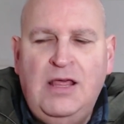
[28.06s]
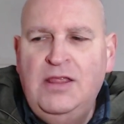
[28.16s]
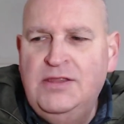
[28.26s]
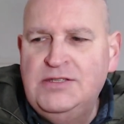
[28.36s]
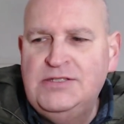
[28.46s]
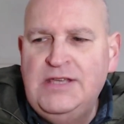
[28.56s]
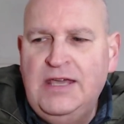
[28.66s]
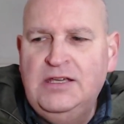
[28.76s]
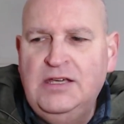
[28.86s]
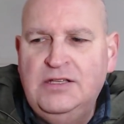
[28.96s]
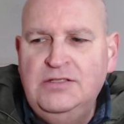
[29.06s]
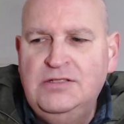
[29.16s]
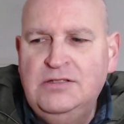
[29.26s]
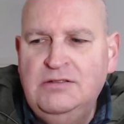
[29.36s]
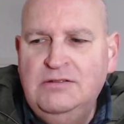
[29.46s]
The
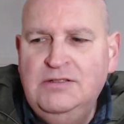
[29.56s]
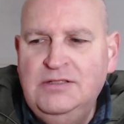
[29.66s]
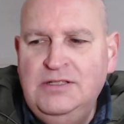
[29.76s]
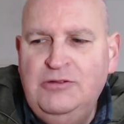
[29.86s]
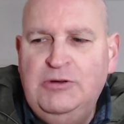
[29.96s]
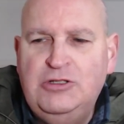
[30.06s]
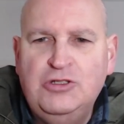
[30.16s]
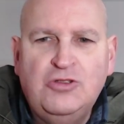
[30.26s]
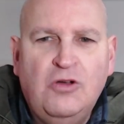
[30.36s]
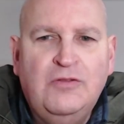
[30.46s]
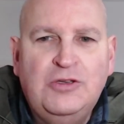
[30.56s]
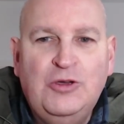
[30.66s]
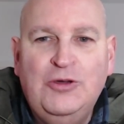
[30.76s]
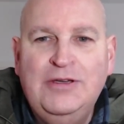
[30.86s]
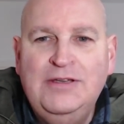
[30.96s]
second, he reaches over
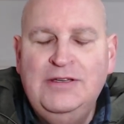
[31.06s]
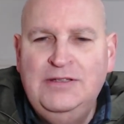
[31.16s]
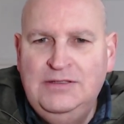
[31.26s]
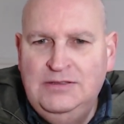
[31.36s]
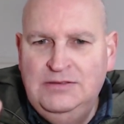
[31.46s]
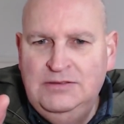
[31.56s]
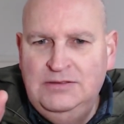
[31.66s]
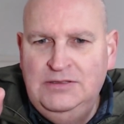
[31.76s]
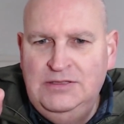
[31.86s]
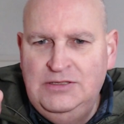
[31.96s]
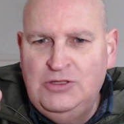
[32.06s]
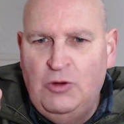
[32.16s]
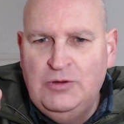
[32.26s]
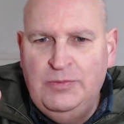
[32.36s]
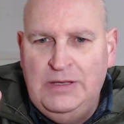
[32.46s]
here, is
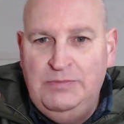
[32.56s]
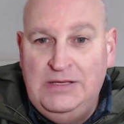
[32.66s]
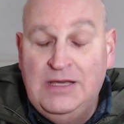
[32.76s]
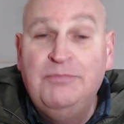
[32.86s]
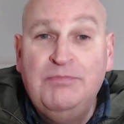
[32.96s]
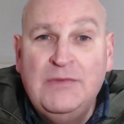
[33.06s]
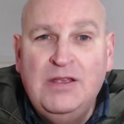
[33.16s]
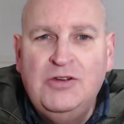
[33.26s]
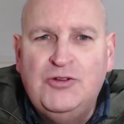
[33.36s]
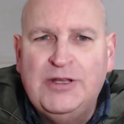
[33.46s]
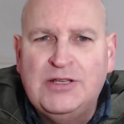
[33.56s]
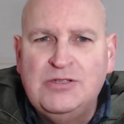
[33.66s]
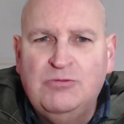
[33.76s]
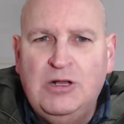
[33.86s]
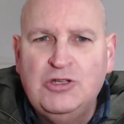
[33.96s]
going to be beer,
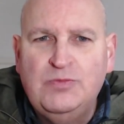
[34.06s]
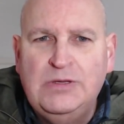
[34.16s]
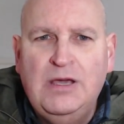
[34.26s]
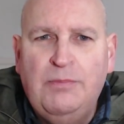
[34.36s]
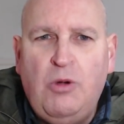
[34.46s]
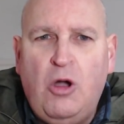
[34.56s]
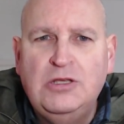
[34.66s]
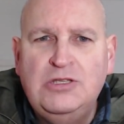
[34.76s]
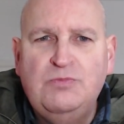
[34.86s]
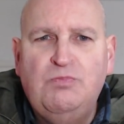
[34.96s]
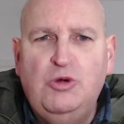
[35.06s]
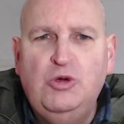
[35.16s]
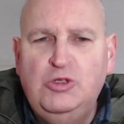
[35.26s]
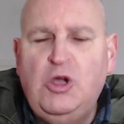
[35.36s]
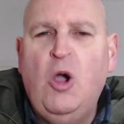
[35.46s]
drinks of Welsh beer, Polly's
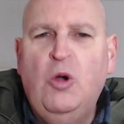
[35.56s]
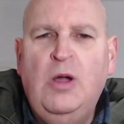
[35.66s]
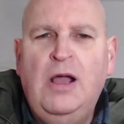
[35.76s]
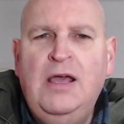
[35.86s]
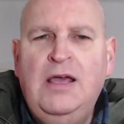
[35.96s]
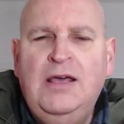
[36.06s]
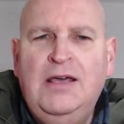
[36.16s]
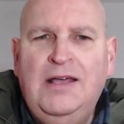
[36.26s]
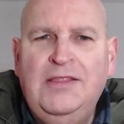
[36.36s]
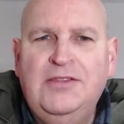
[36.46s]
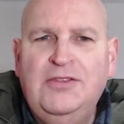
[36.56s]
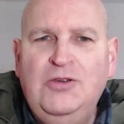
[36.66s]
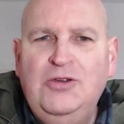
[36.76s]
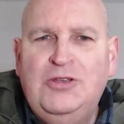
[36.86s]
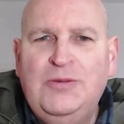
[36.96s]
Brew Co. And the
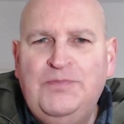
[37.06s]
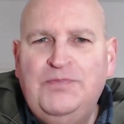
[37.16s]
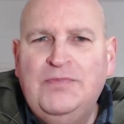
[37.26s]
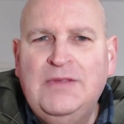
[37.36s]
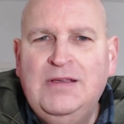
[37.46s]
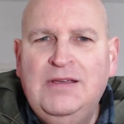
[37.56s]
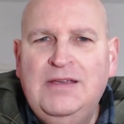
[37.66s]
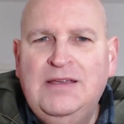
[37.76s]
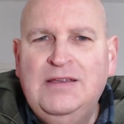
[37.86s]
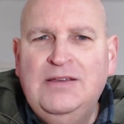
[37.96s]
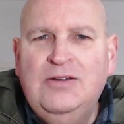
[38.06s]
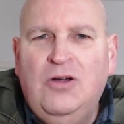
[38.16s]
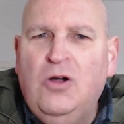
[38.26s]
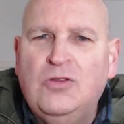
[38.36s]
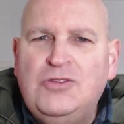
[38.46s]
third,
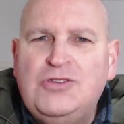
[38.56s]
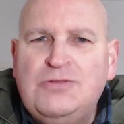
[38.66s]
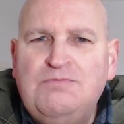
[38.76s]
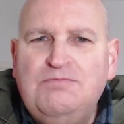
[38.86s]
odds.